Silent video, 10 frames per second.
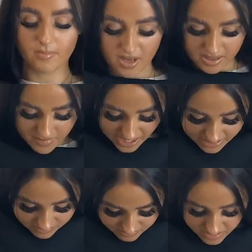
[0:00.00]
and I might
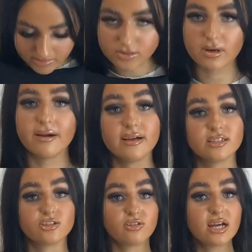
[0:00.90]
even be able to wear it as
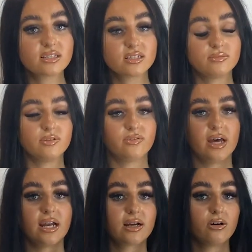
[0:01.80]
a dress to be
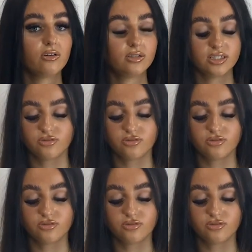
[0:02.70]
fair, like a hoodie